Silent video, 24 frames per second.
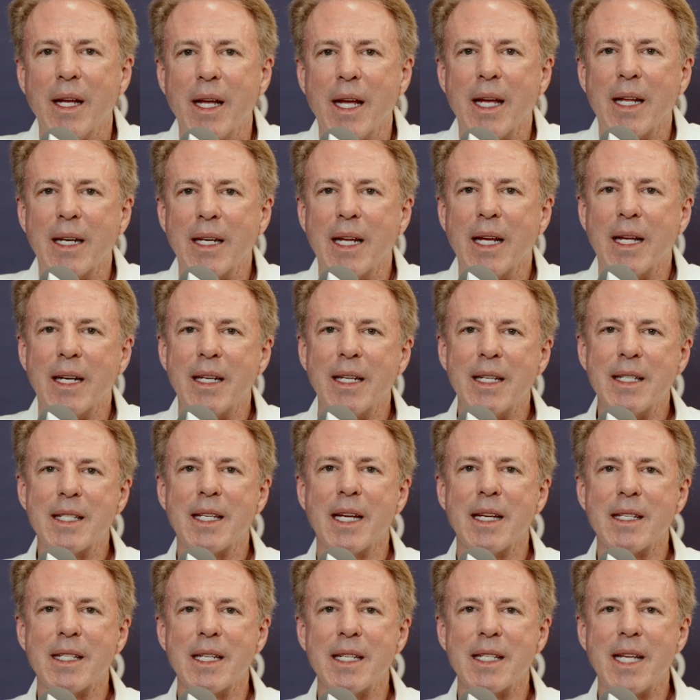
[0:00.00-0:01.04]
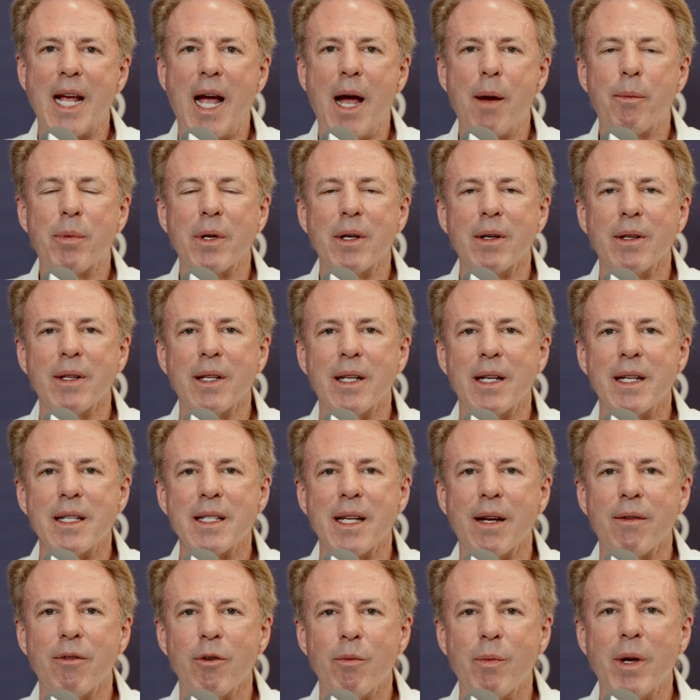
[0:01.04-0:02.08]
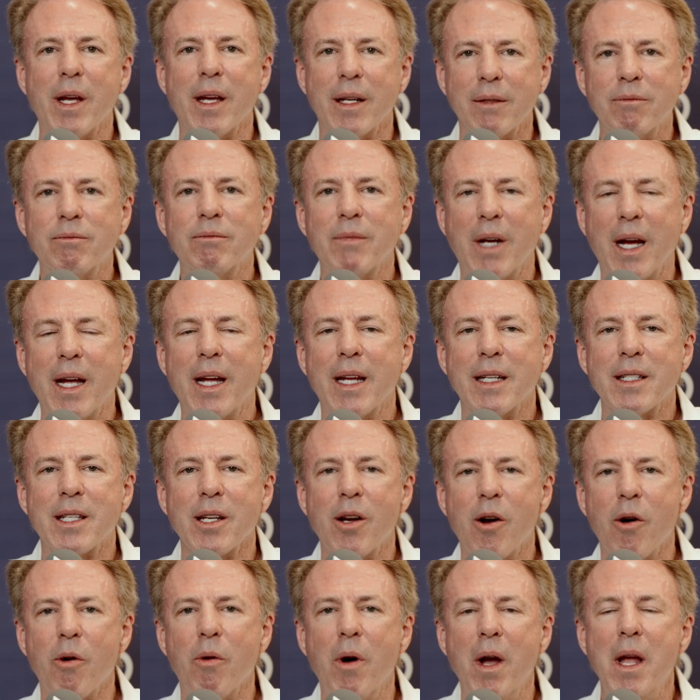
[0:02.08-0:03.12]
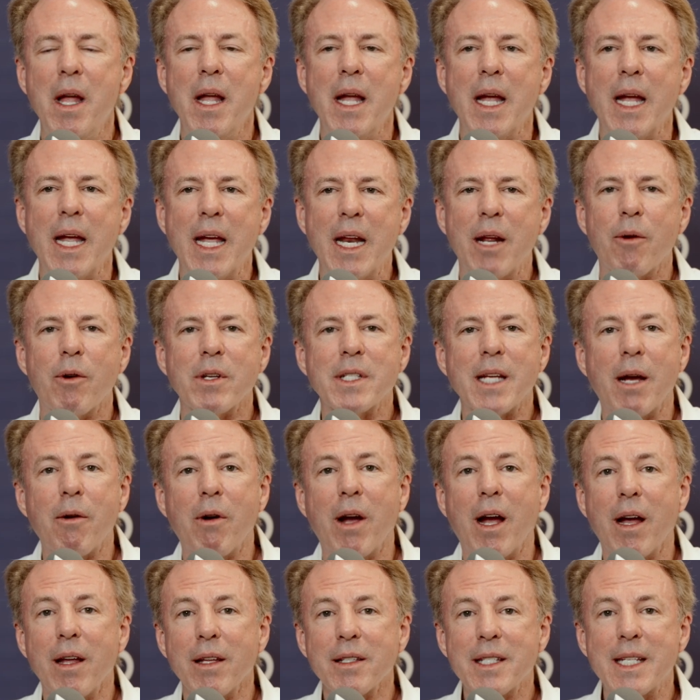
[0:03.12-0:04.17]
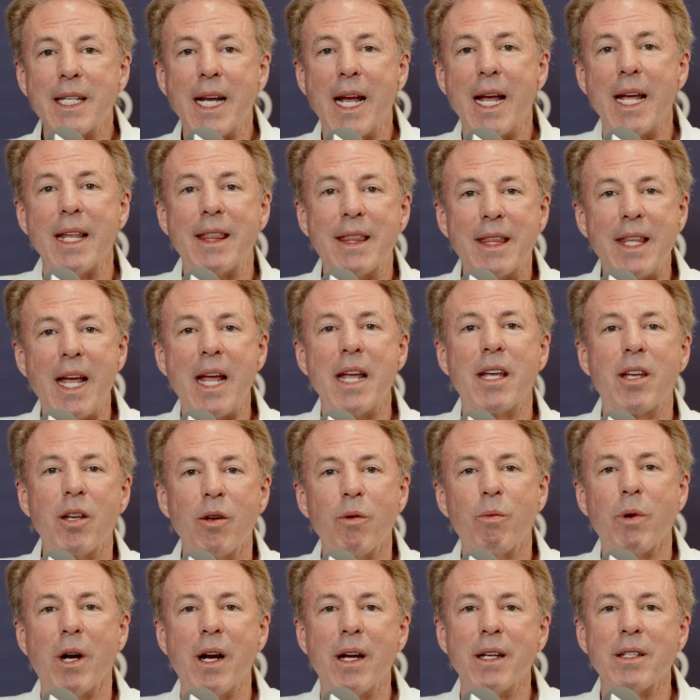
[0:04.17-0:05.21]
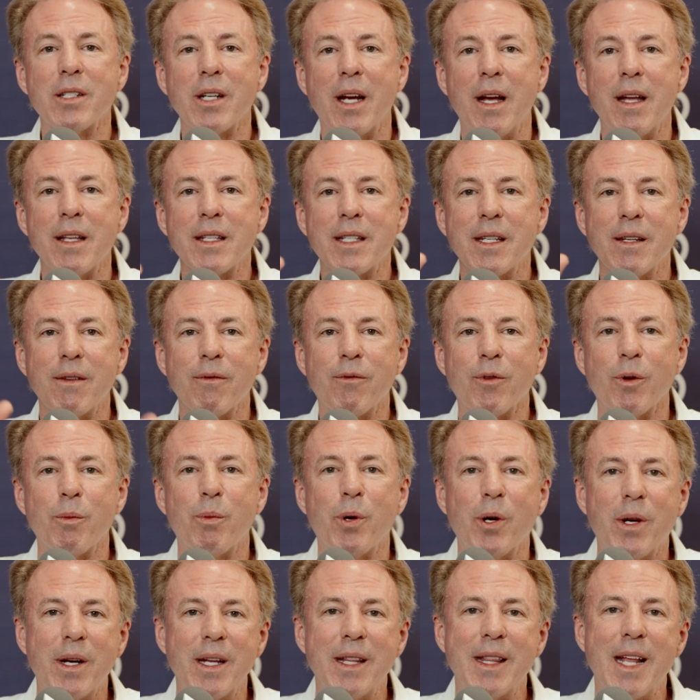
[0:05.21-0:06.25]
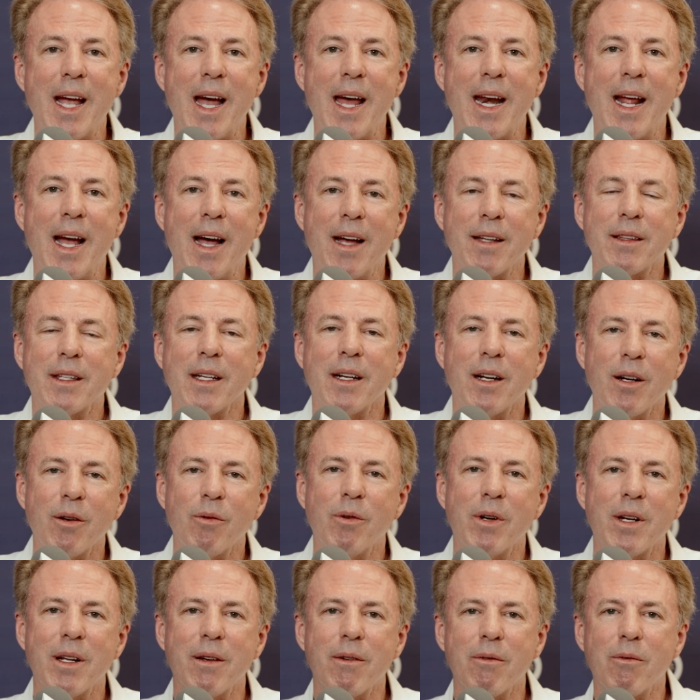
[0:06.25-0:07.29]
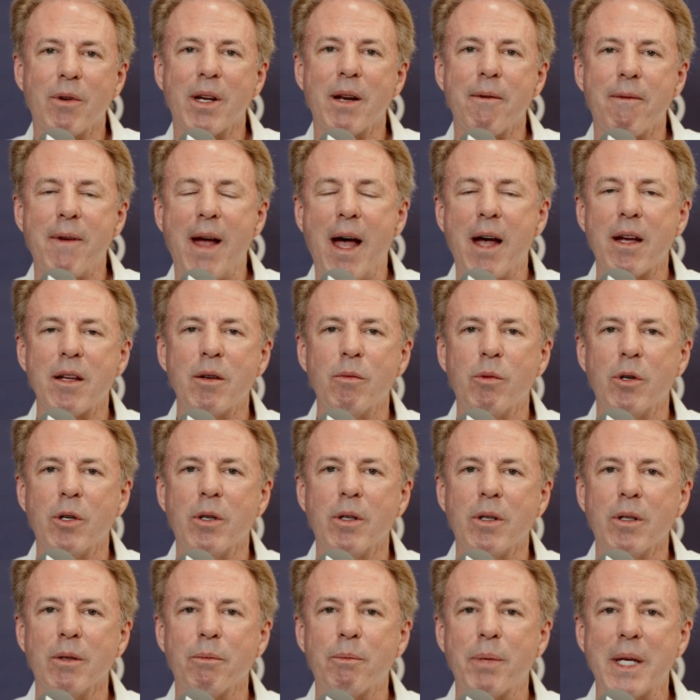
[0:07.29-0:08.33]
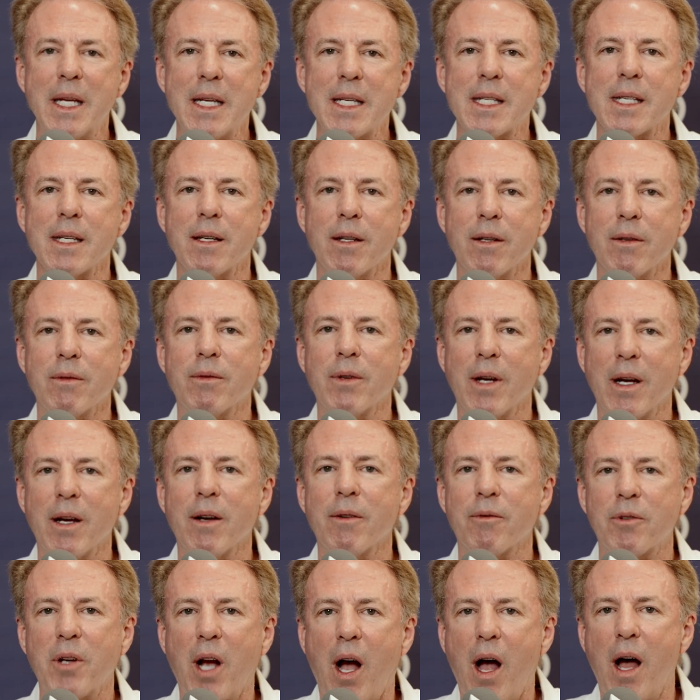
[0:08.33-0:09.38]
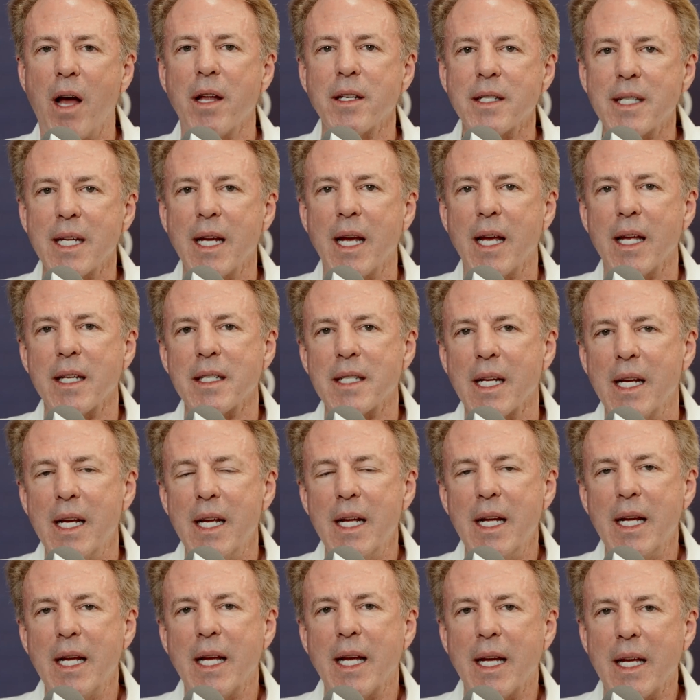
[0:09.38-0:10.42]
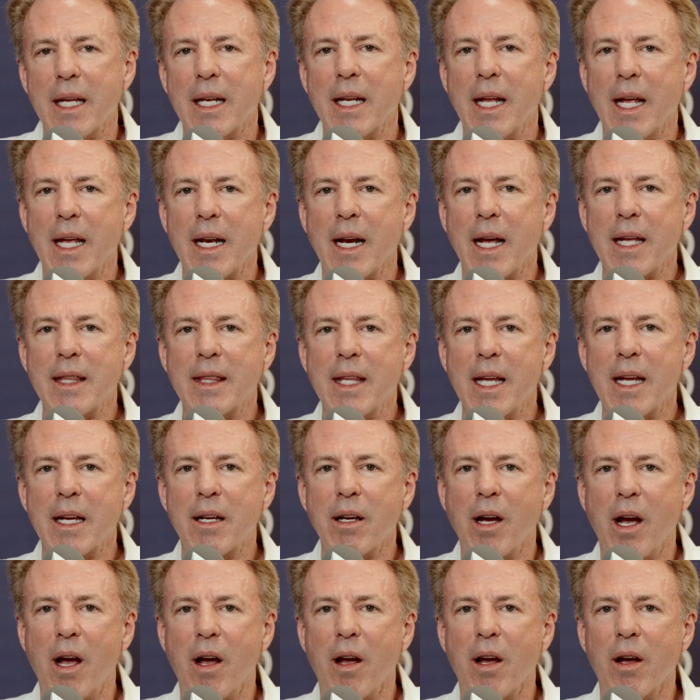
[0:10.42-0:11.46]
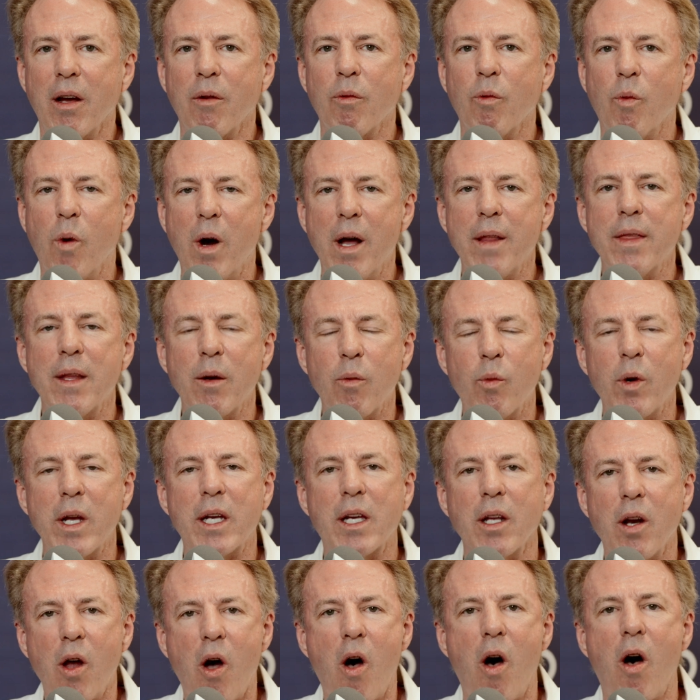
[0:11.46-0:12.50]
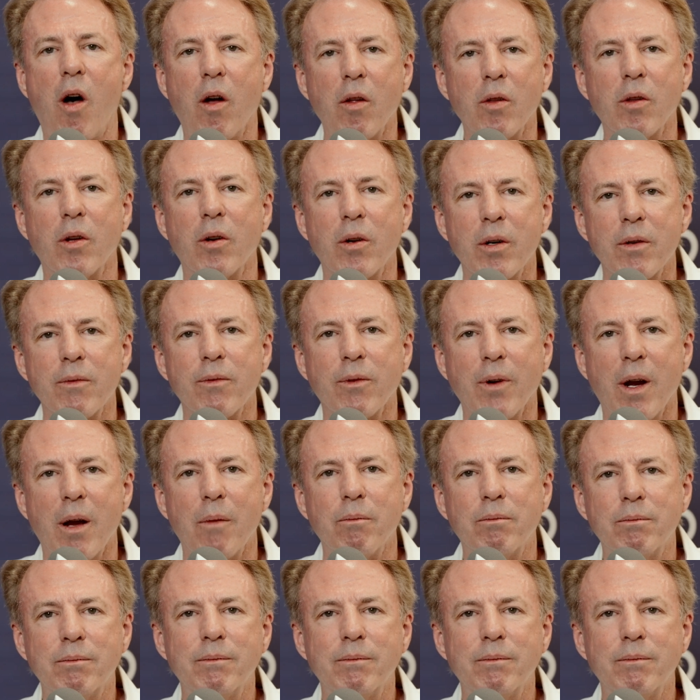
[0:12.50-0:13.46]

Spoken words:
and he says he's happier than he's ever been. So anyways, I'll say thank you, Bryan Johnson, for putting that out there. What a valuable piece of content, and I think one that we can all learn from.